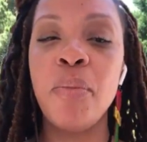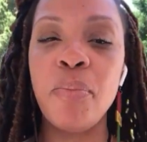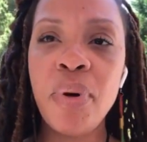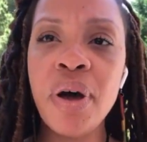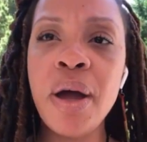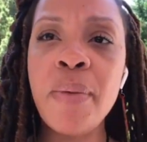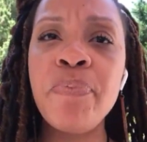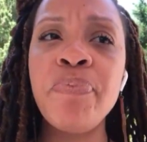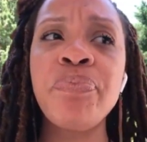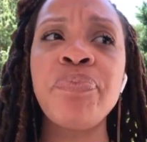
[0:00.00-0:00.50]

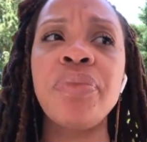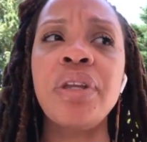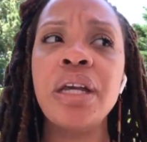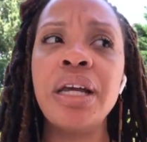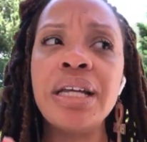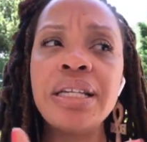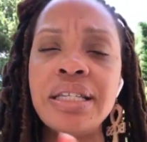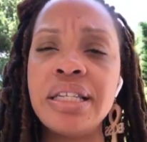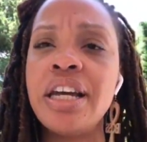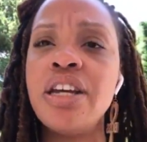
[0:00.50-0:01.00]
But
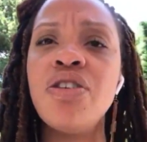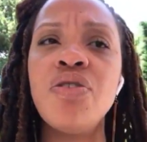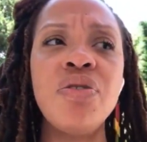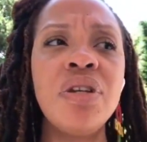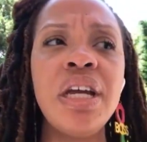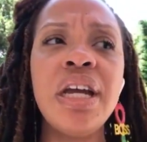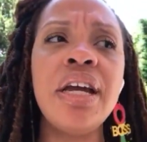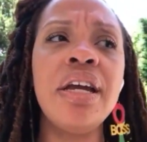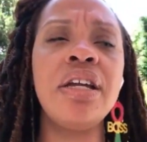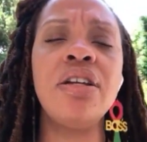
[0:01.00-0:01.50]
let's say you
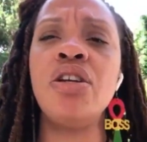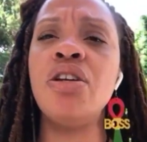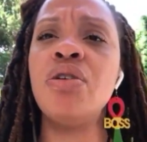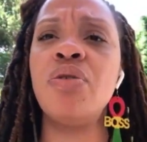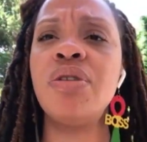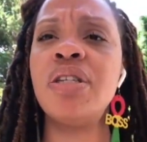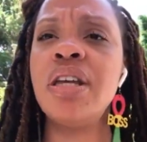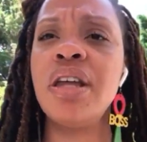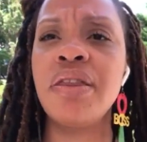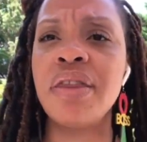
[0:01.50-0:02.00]
need, you
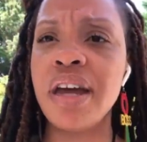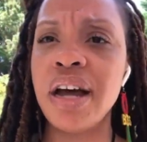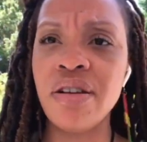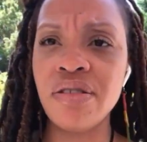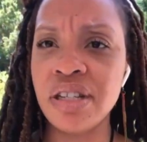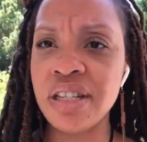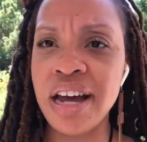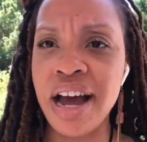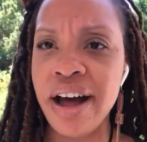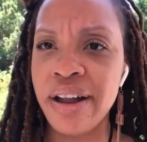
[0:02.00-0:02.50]
know,
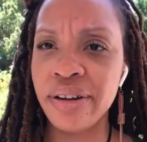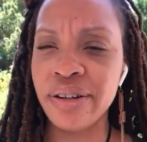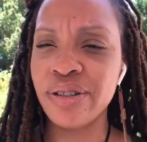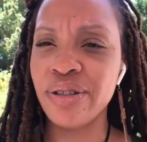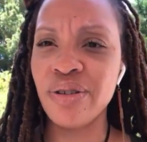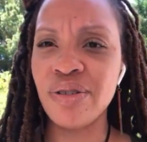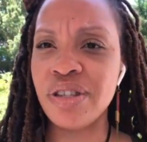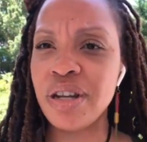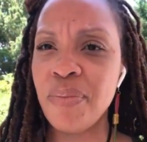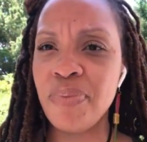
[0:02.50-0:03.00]

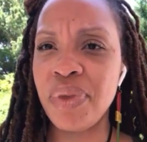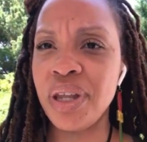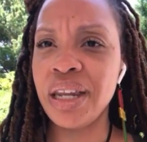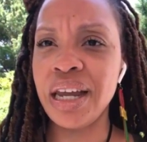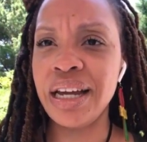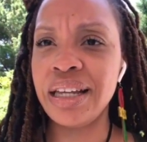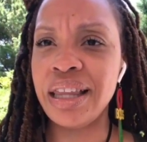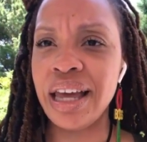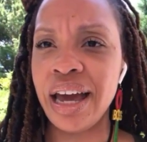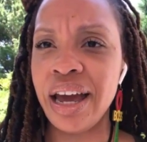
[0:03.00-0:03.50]
$10,000 or something
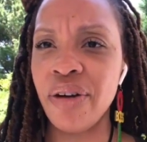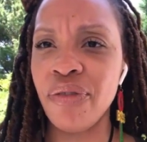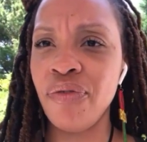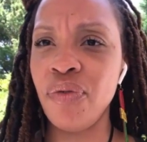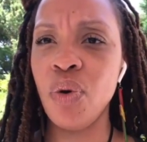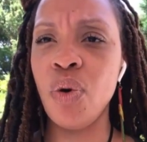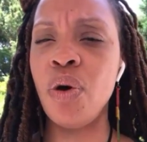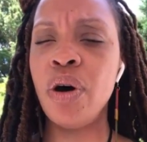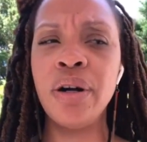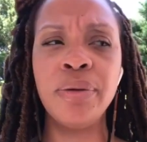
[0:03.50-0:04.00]
like that
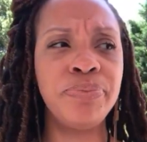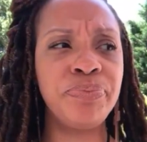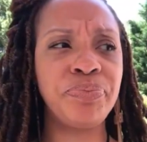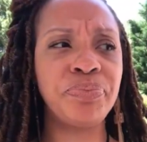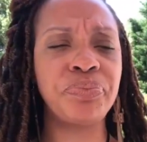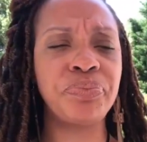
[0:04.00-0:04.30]
for